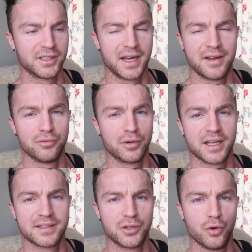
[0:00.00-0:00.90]
and everyone
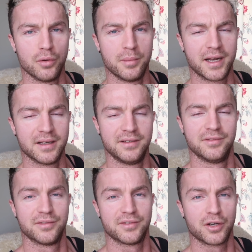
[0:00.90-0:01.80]
gets a gold medal
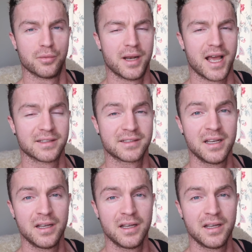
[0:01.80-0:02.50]
even if they come last,